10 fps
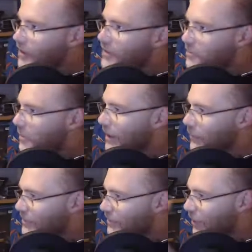but it was
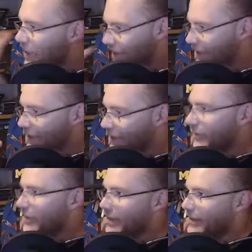very clear
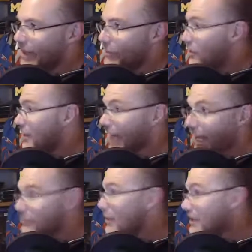that they were not
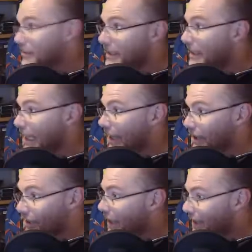meant to be together.
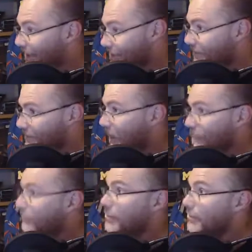And that's, you know,
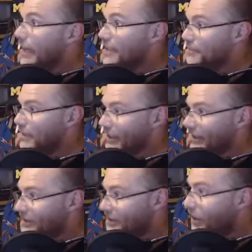for the best,
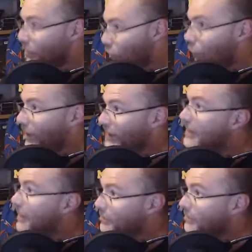because knowing
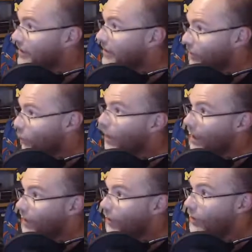them the way I
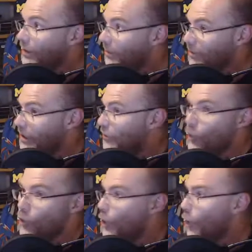know them, I'm like,
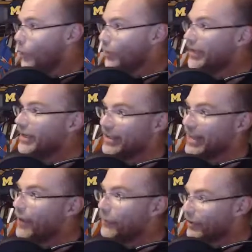no,
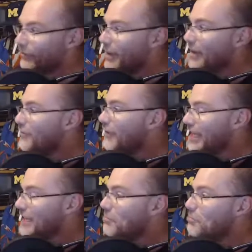that would have been
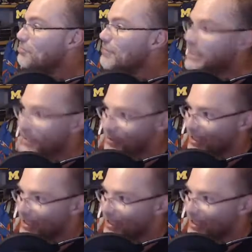fucking misery